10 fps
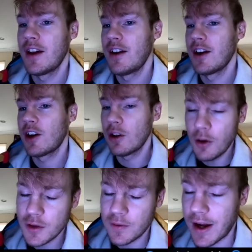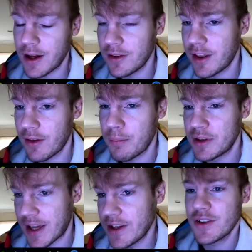closed file that is
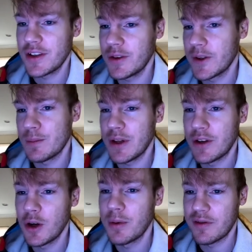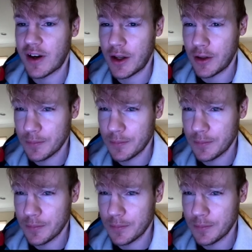potentially going to be an open file.